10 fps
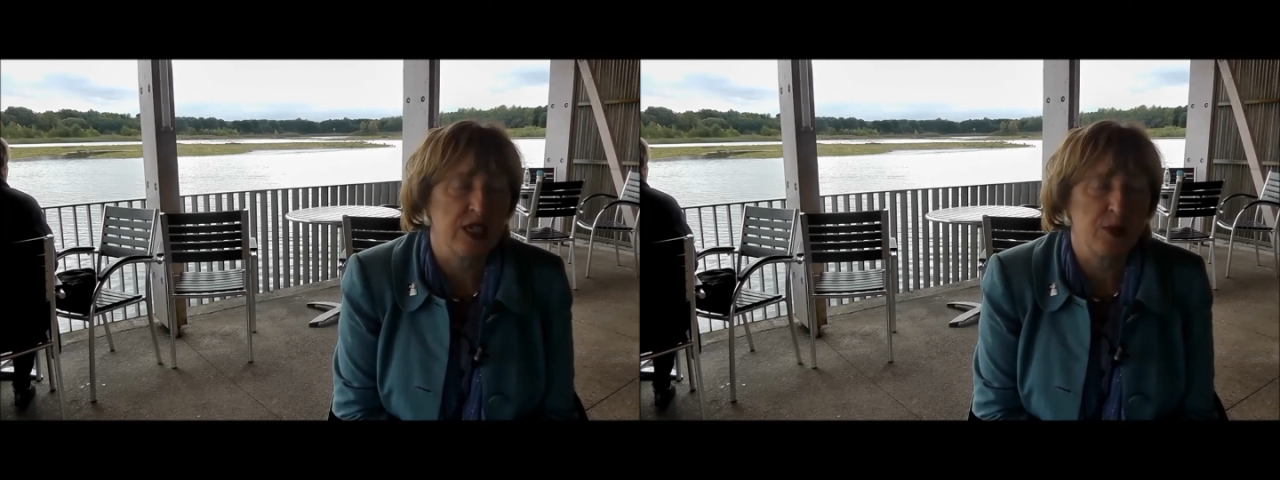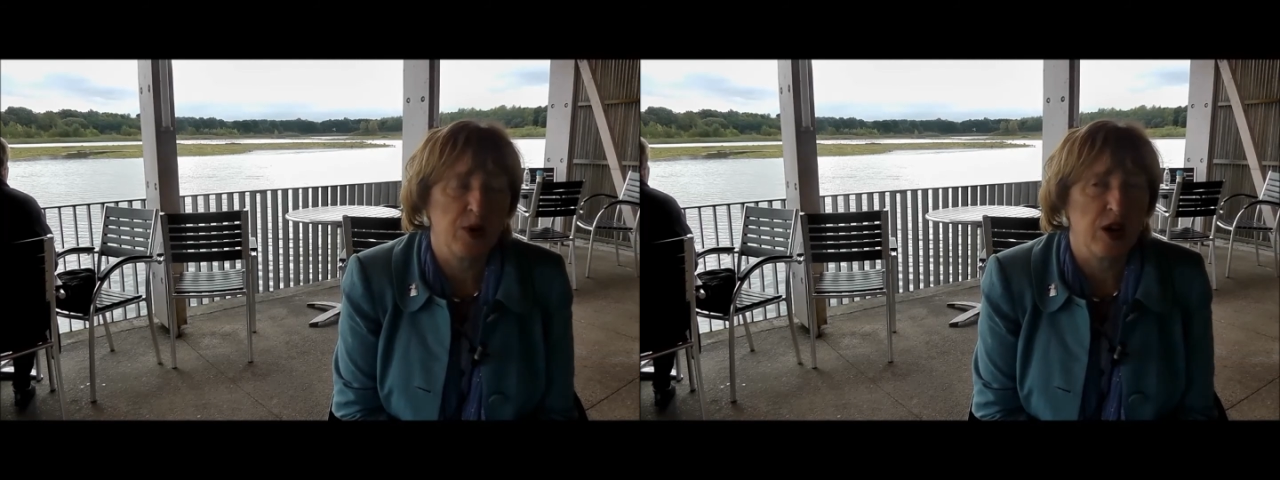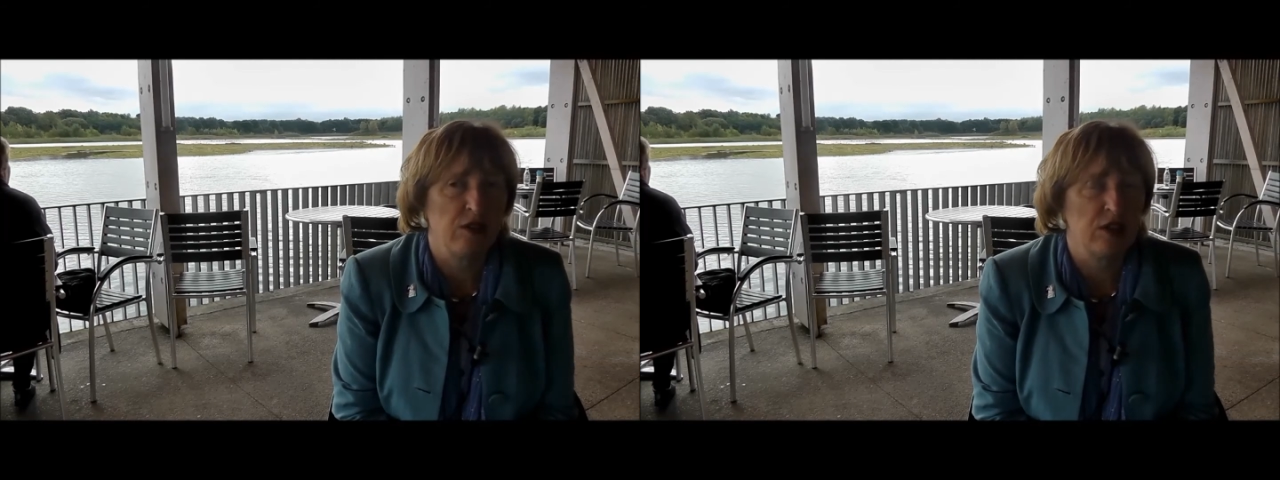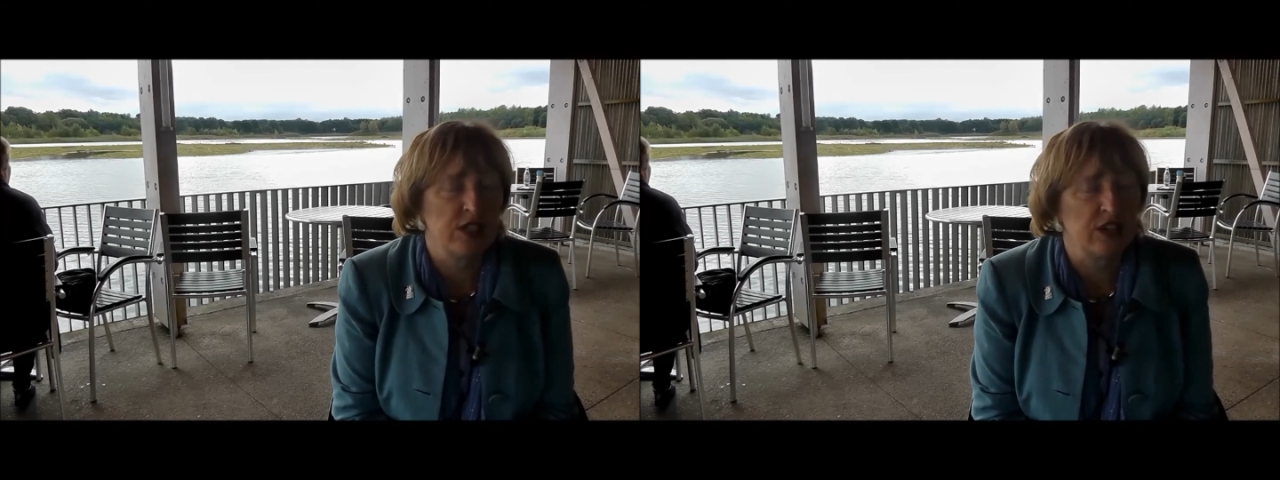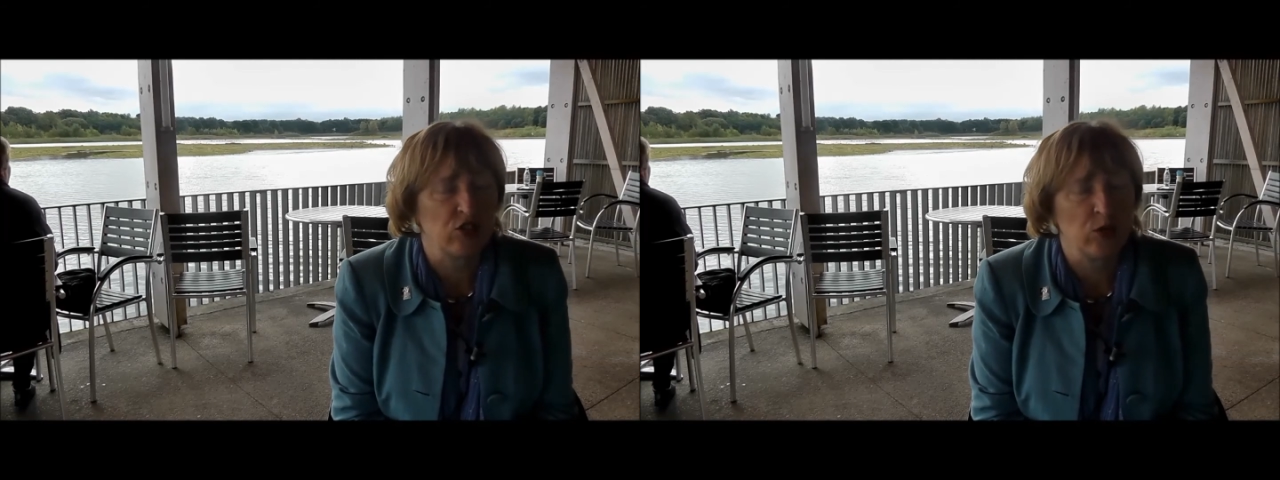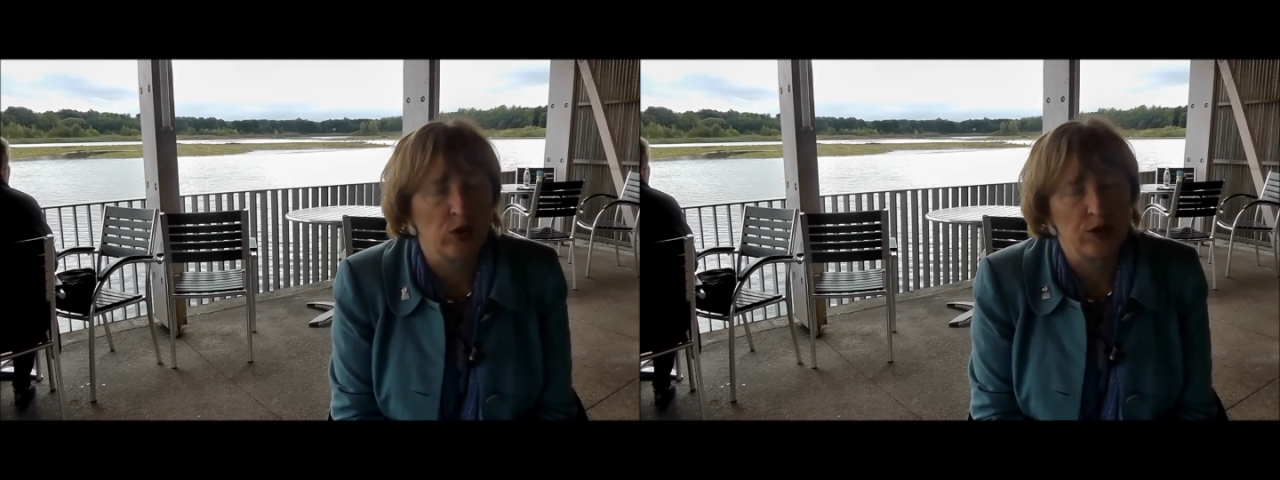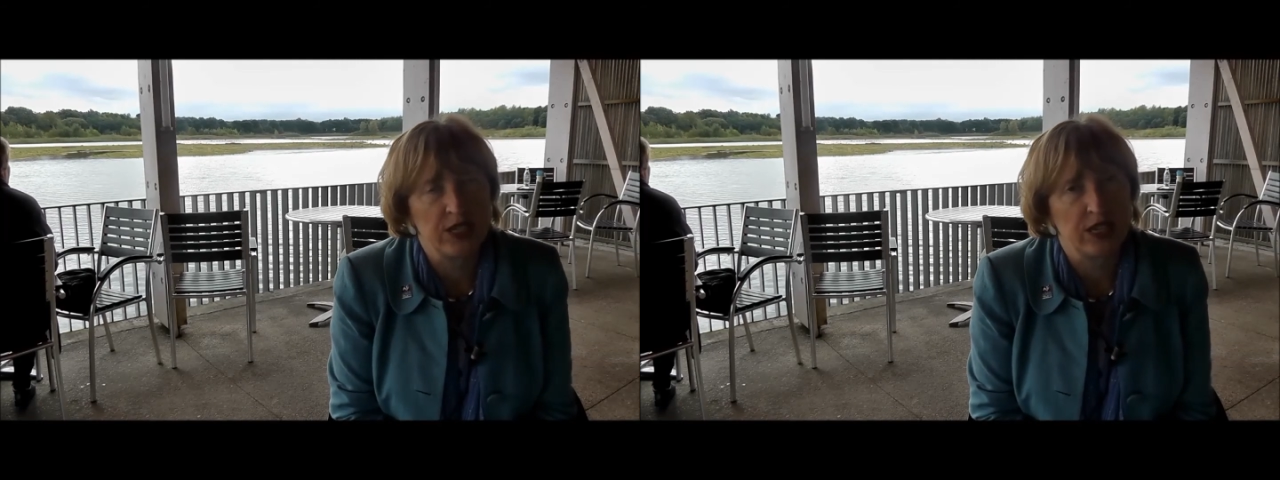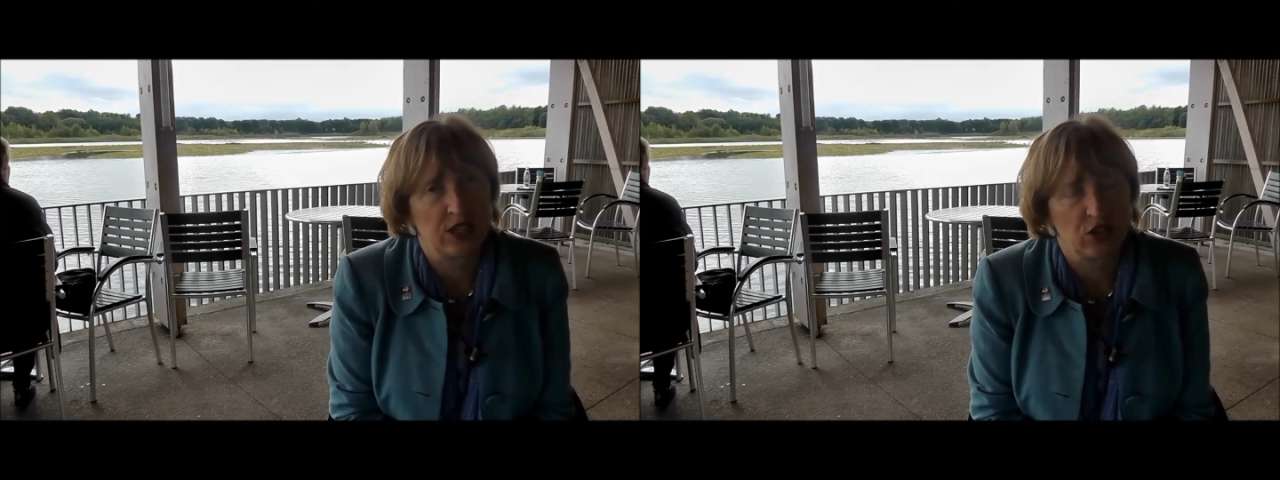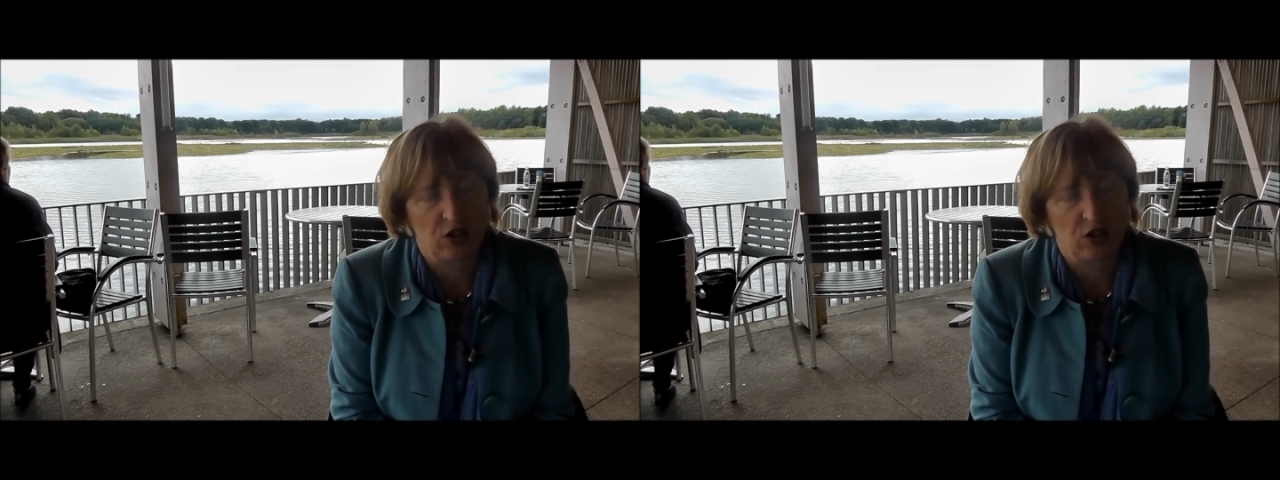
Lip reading: as part of a Section 106